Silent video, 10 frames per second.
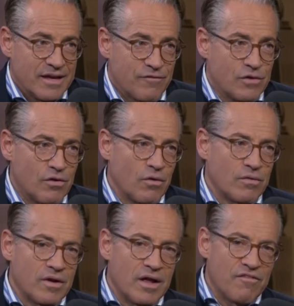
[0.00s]
If
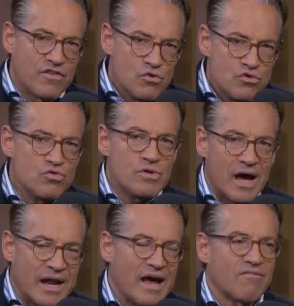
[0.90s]
you do
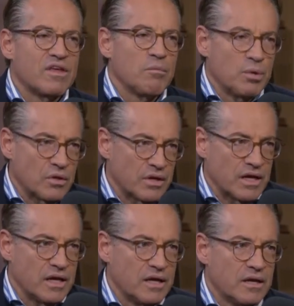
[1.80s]
not have the
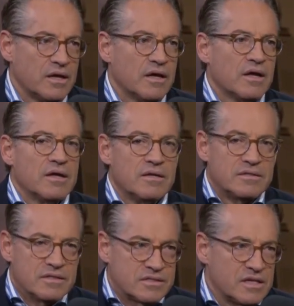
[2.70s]
ability
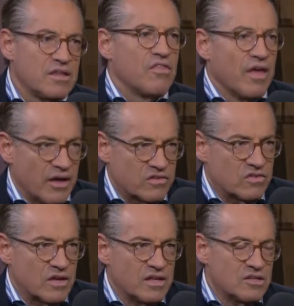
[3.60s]
to see
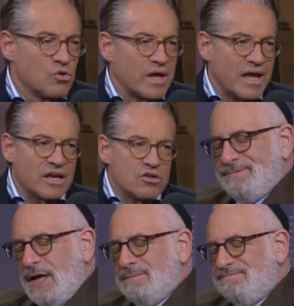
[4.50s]
this, you
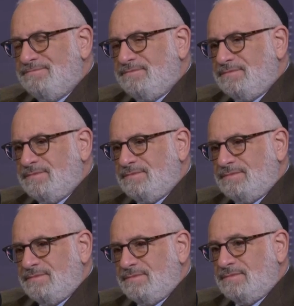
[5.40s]
can no longer have a
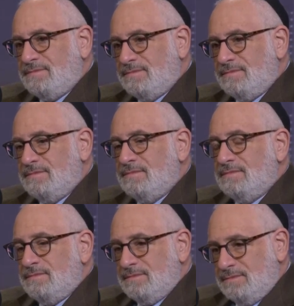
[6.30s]
conversation with someone